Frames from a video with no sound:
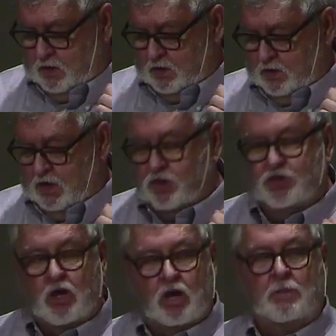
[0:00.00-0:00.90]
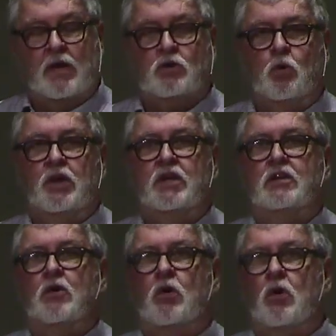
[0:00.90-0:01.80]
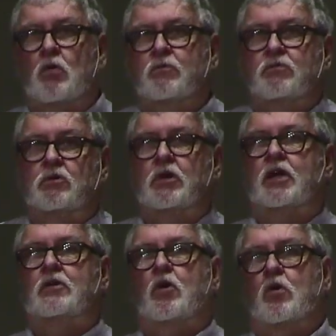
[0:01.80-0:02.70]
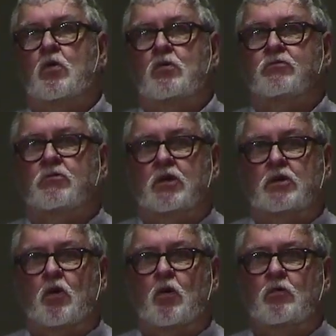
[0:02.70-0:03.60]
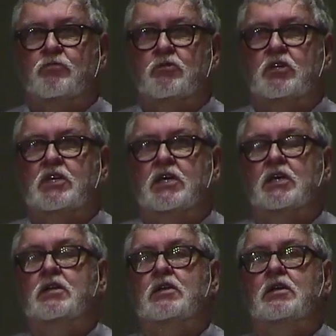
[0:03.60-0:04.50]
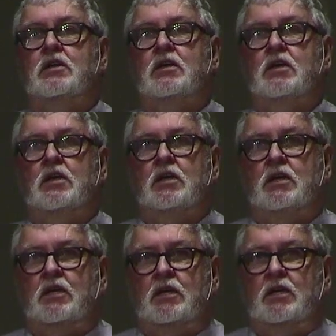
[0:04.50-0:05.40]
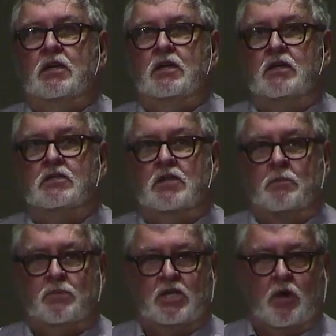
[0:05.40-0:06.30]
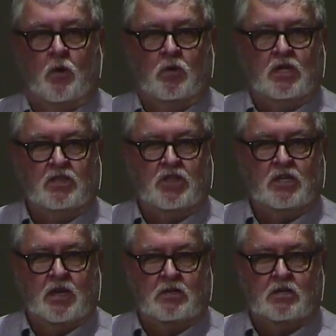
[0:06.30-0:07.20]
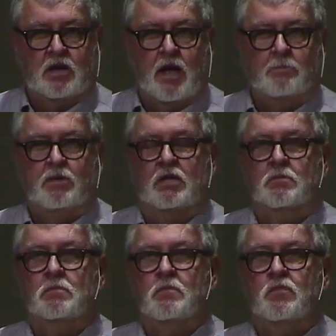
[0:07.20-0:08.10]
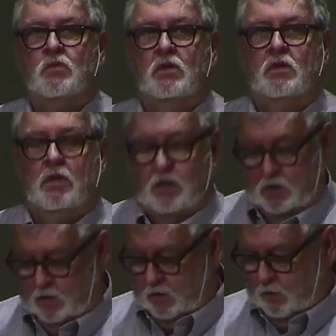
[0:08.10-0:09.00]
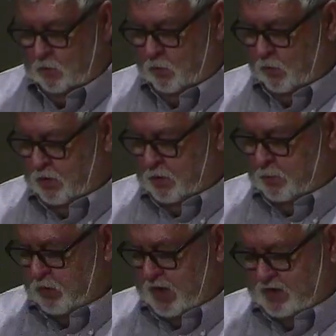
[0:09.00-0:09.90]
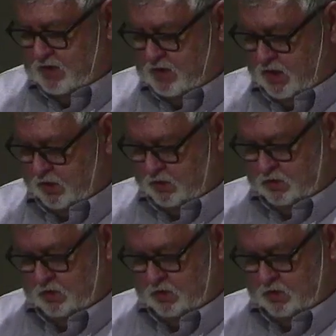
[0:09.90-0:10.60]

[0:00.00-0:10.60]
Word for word: he thought about quitting over and over and over again, except the only thing that stopped him were the breadsticks.